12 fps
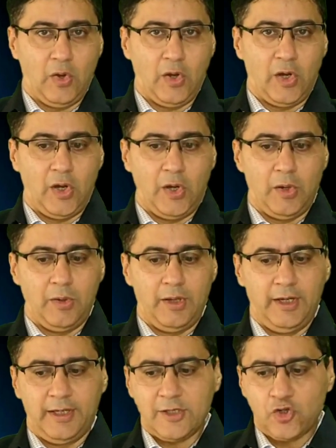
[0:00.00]
Uh,
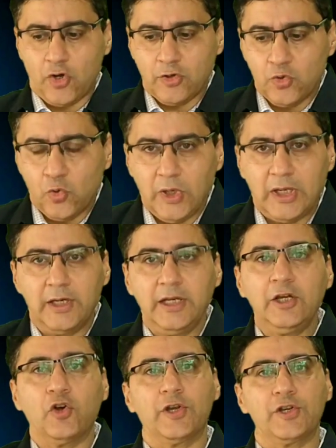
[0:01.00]
it has got no
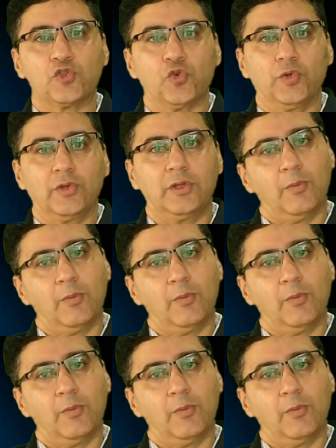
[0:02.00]
learning on its own.